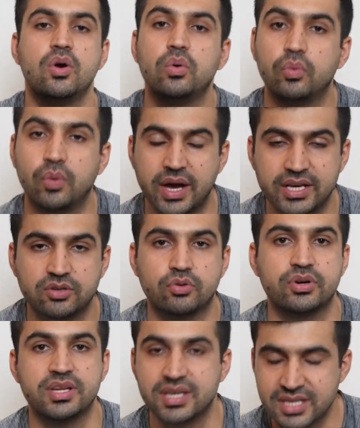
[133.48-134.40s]
white
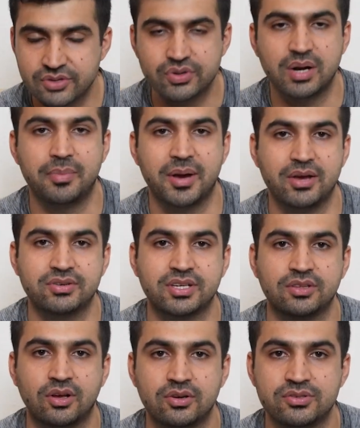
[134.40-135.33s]
or industrial
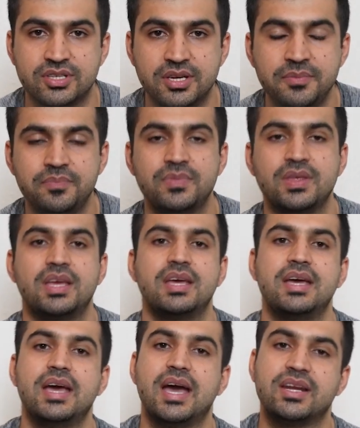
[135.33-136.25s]
biotechnology,
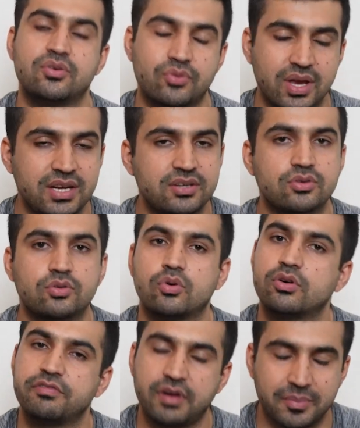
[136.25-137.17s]
and red
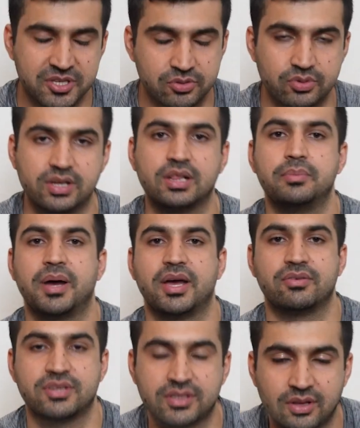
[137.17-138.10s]
or pharmaceutical
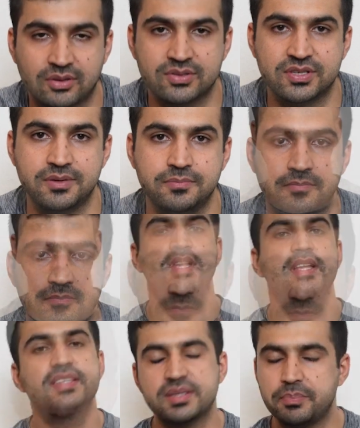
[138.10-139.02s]
biotechnology.
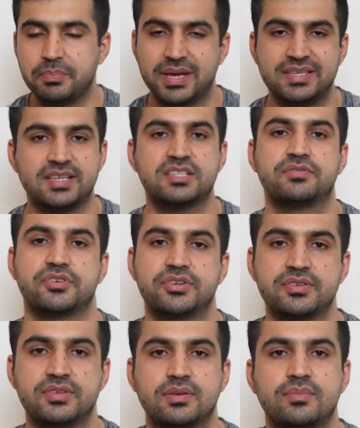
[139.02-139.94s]
Some basics
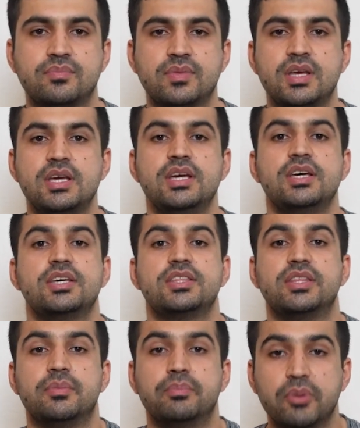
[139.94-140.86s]
first.
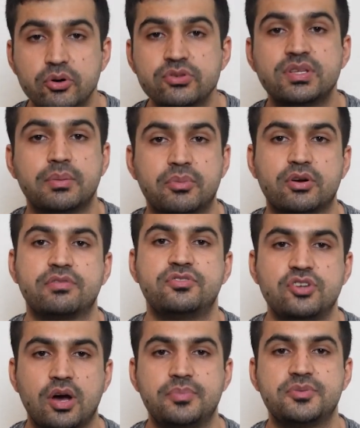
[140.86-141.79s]
The most number of
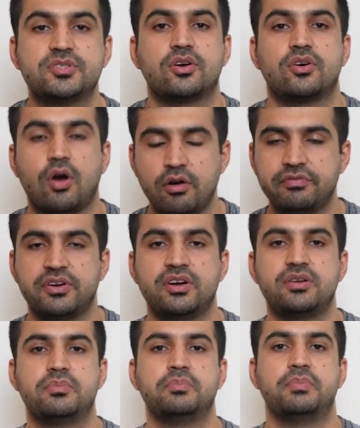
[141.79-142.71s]
jobs are
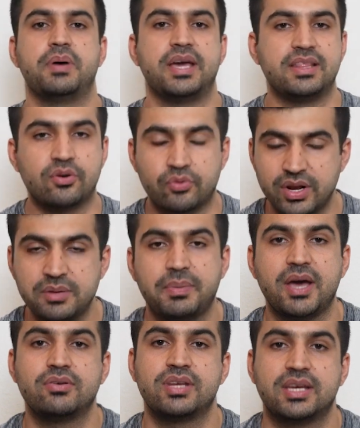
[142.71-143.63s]
offered by the red
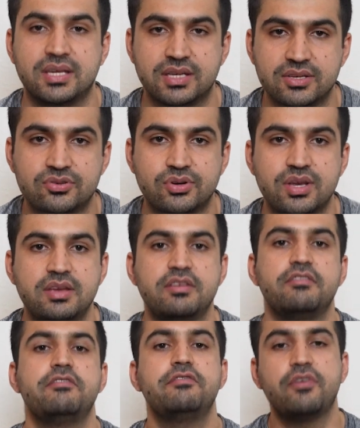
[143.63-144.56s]
biotech
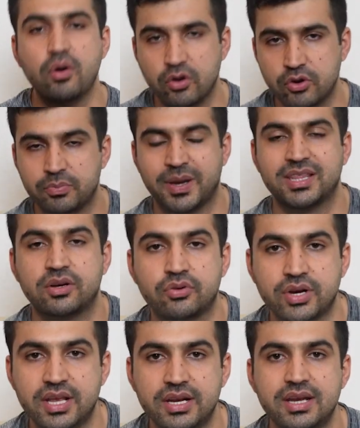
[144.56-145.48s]
industry, followed by the
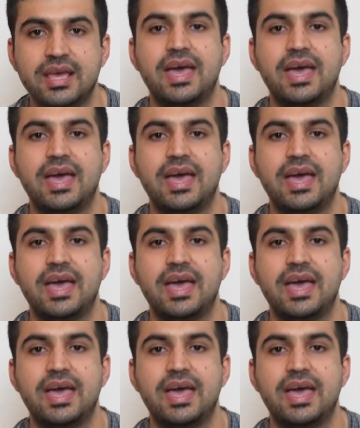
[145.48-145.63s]
green,